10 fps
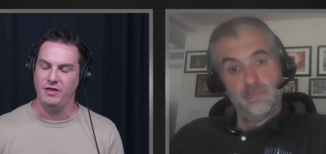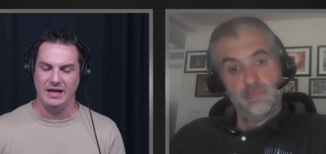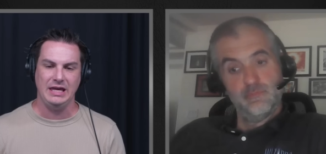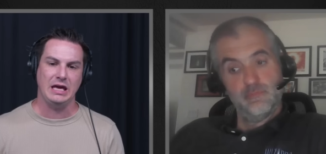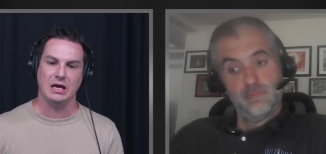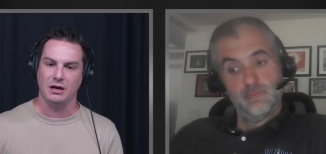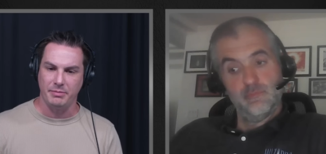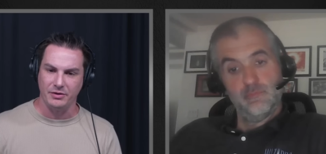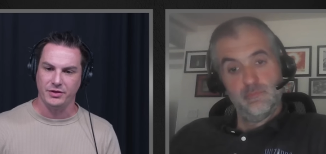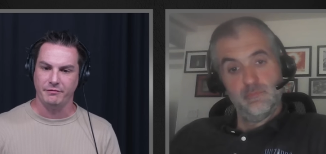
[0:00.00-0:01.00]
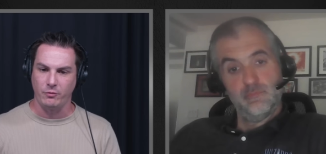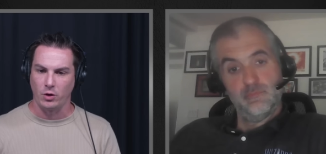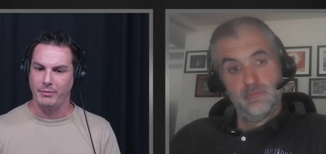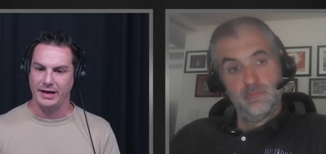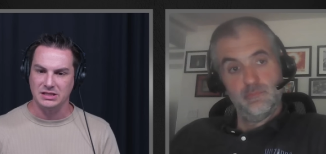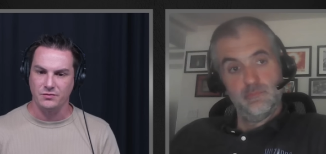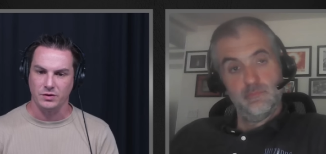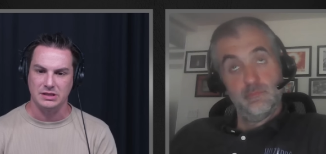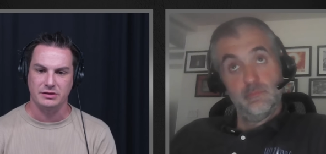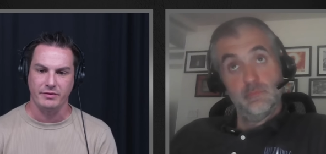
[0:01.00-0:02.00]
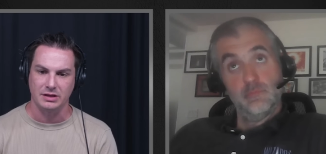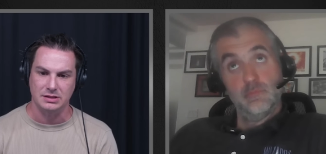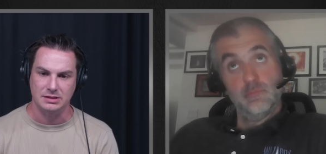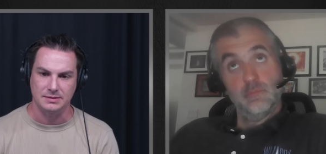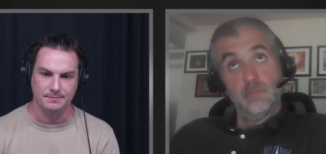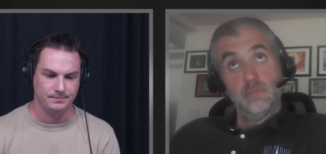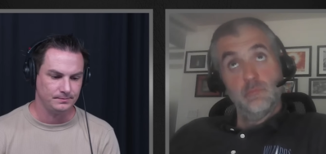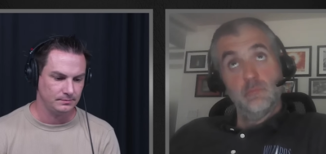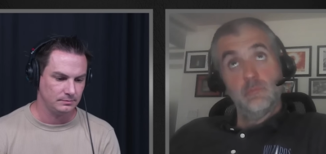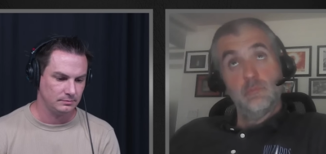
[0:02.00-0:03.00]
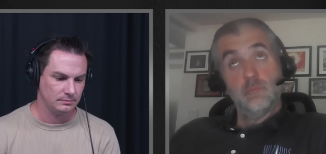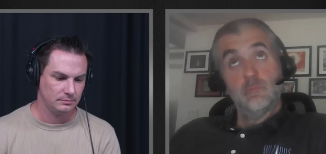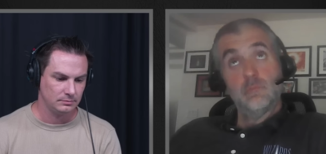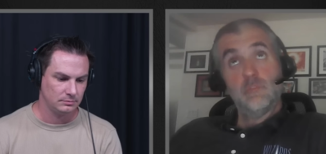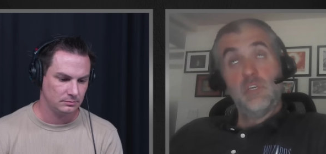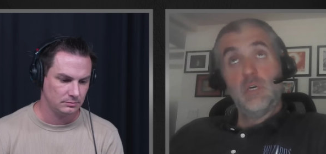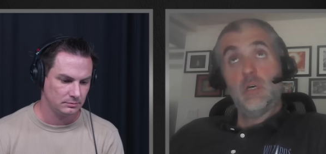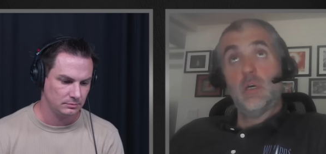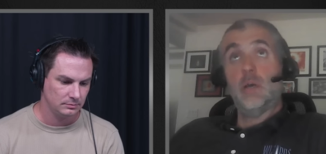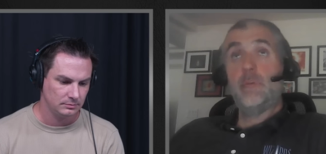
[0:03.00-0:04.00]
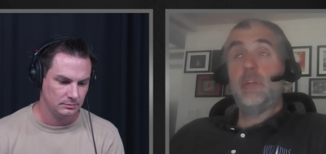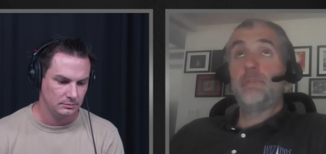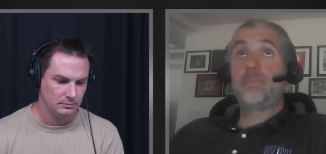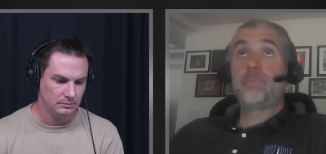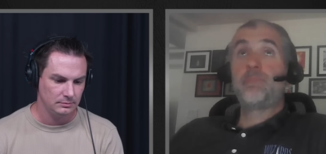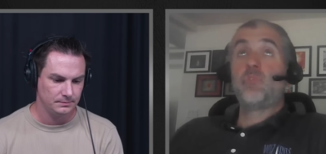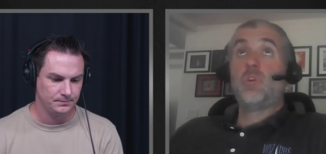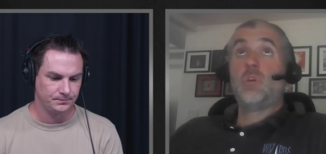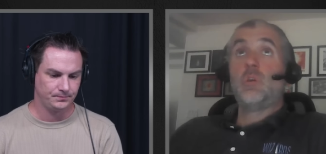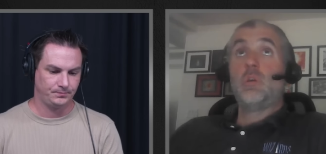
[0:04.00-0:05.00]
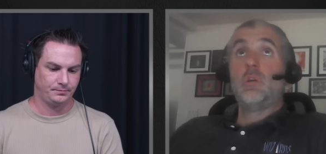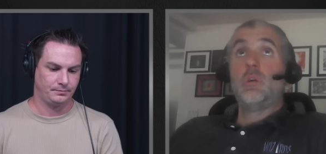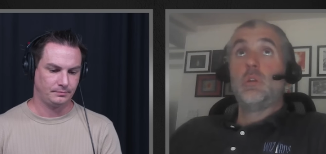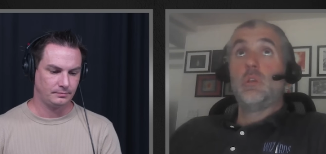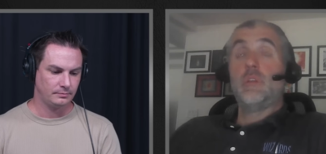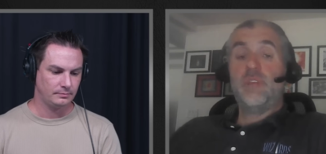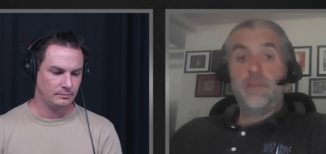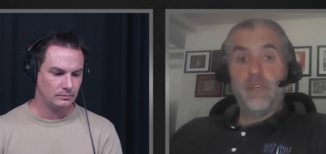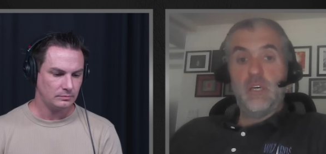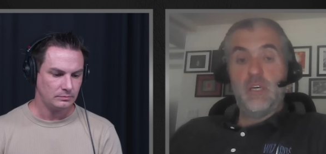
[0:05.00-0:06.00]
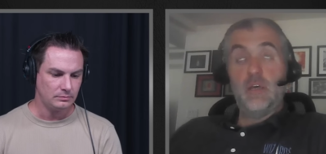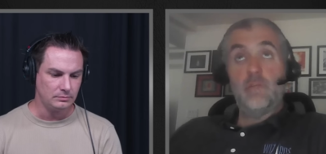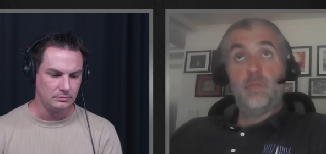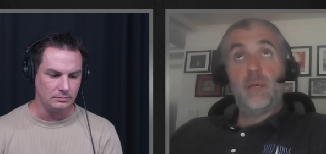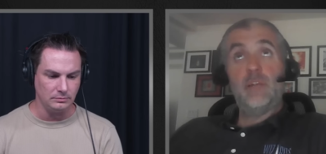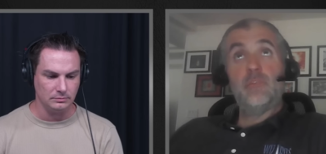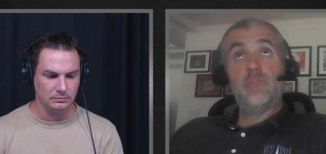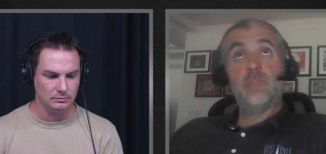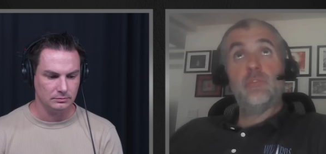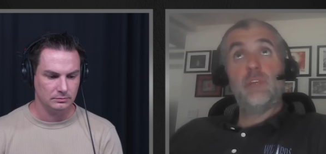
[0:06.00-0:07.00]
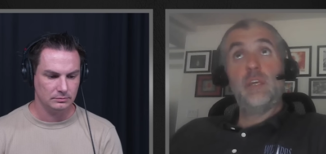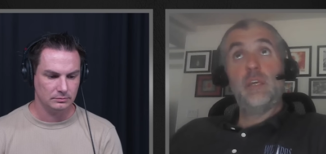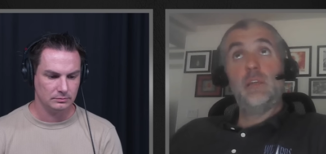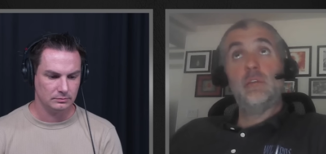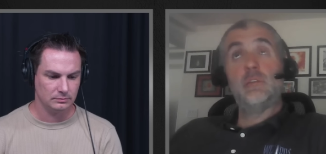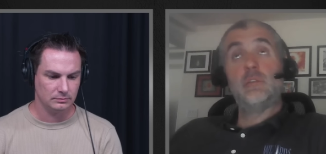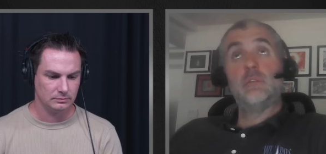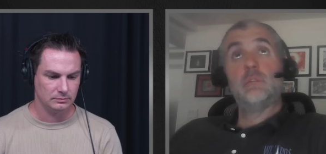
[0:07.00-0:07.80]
Speaker 1: thinking about the formats for these events?
Speaker 2: Yeah, I mean, the team and I have penciled in...